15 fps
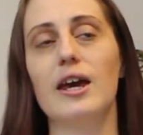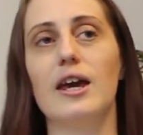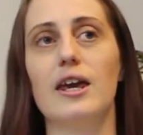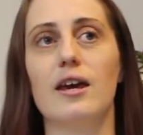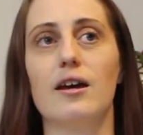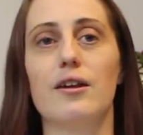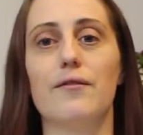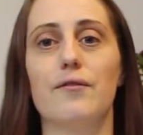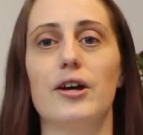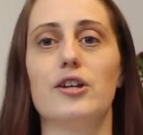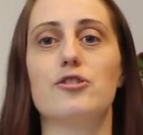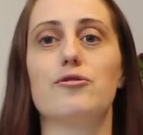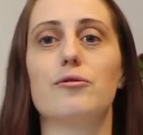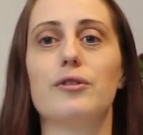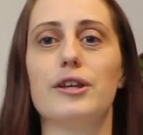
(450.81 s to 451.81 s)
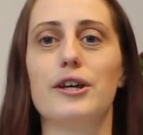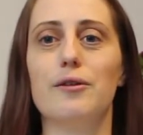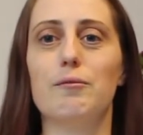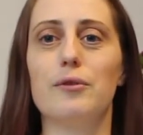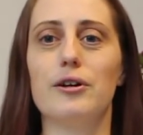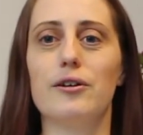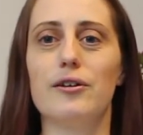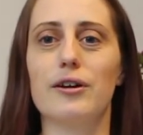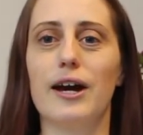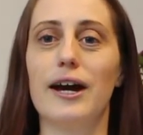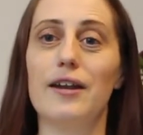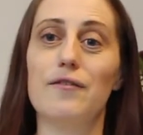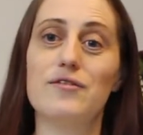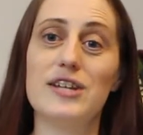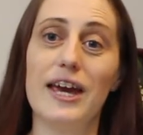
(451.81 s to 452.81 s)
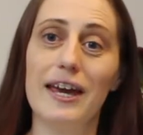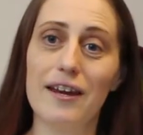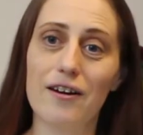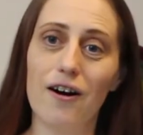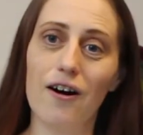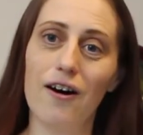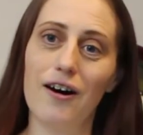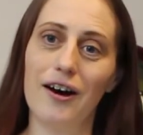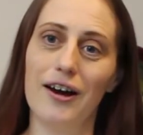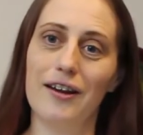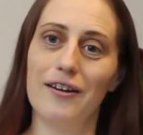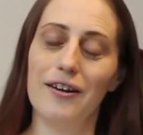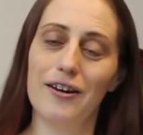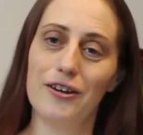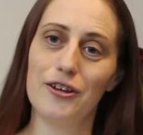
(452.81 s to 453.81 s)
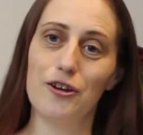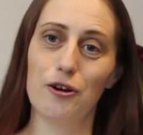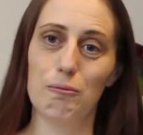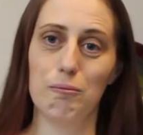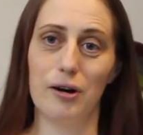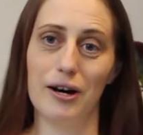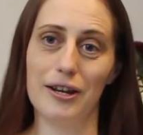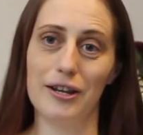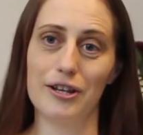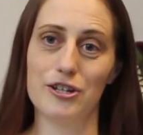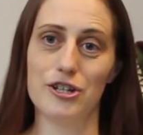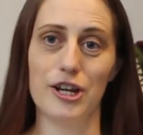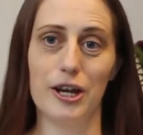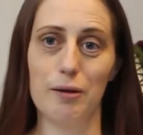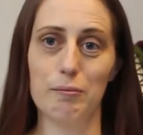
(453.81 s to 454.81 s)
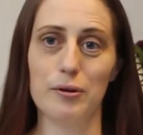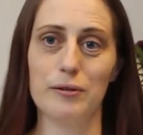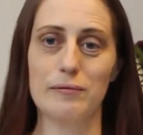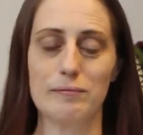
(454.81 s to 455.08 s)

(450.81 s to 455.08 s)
And eventually it will kind of take on your body shape.